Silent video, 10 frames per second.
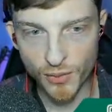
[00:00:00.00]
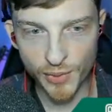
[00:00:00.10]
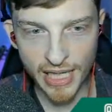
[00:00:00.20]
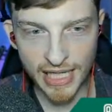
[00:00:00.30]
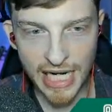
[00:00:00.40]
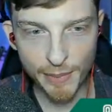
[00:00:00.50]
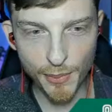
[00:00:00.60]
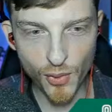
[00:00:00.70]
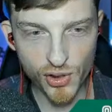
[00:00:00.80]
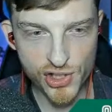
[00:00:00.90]
We got a couple
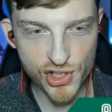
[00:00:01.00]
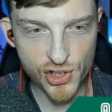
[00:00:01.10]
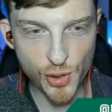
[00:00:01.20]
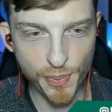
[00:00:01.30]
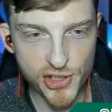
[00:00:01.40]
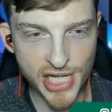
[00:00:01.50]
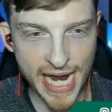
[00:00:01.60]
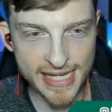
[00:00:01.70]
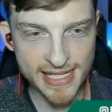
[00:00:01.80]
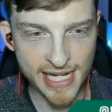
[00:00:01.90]
more super
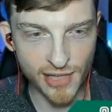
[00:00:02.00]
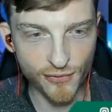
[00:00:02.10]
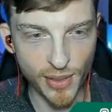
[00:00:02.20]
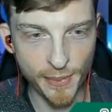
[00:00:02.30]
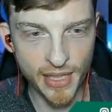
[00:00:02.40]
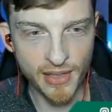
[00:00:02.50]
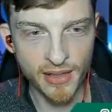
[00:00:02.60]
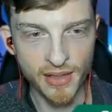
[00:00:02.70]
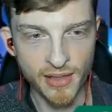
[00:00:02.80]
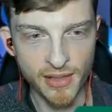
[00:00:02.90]
chats here from,
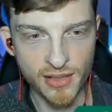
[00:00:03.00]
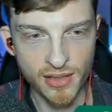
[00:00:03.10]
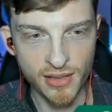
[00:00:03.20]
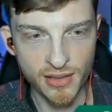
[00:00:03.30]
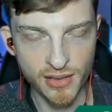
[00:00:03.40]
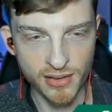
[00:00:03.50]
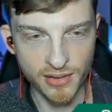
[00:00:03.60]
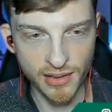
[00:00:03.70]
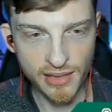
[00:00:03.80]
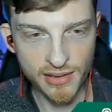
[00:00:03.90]
all
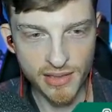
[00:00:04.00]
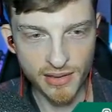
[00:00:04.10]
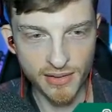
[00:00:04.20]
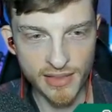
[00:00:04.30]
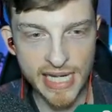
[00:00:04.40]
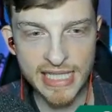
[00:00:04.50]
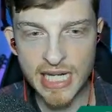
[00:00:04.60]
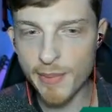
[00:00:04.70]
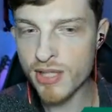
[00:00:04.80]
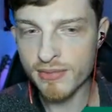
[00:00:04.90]
right, Nick
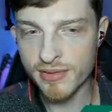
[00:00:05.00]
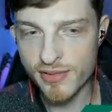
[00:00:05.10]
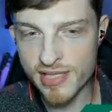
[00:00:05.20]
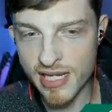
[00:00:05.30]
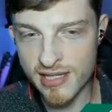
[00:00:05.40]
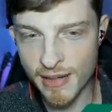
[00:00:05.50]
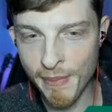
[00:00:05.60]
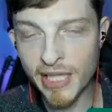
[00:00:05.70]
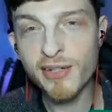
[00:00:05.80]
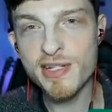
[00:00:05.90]
W., who says,
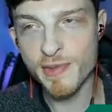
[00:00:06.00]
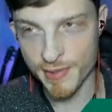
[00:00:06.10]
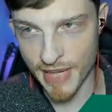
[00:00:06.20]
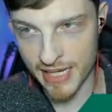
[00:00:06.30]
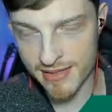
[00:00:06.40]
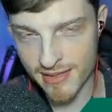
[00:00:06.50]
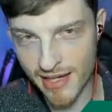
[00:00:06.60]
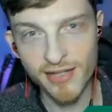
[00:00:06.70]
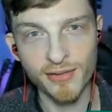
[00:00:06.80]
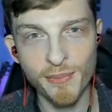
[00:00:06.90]
"Merry Christmas, Miles."
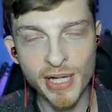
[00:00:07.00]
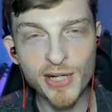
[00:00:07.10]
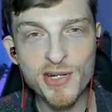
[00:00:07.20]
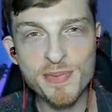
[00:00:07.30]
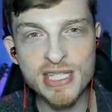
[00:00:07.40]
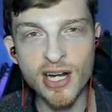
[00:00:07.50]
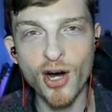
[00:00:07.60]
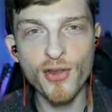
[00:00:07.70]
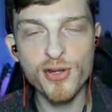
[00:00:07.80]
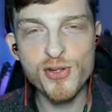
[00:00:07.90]
Thank you. Merry Christmas to
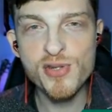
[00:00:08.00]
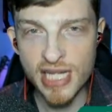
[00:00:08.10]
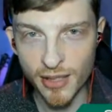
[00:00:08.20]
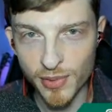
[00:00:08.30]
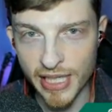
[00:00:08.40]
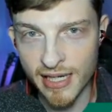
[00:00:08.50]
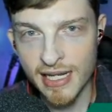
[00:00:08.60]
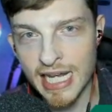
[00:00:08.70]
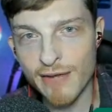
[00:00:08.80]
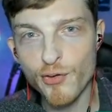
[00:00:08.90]
all those who celebrate.
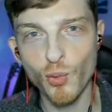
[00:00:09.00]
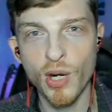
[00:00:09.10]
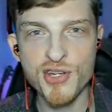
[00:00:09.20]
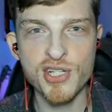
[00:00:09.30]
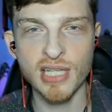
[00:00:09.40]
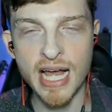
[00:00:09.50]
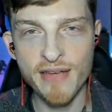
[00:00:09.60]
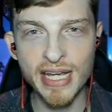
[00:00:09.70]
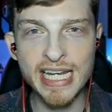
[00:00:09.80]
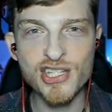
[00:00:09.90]
If you were watching
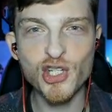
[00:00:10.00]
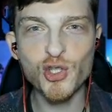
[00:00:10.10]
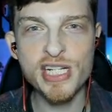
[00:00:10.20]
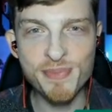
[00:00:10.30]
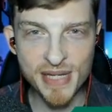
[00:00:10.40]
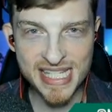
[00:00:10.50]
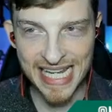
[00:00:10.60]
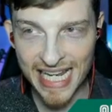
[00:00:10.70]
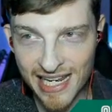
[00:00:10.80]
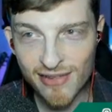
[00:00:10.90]
live, it is Christmas
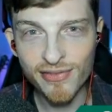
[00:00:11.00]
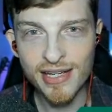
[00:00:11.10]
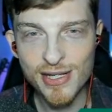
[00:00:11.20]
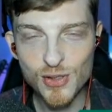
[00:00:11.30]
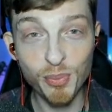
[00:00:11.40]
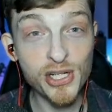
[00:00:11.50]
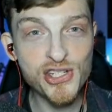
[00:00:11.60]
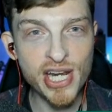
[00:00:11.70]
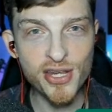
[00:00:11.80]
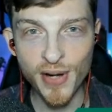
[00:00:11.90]
Eve, so
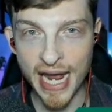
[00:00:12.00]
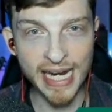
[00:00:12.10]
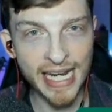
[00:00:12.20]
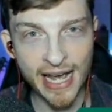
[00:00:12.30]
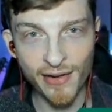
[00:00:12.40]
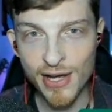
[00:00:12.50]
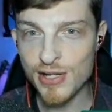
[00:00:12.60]
appreciate you hanging out,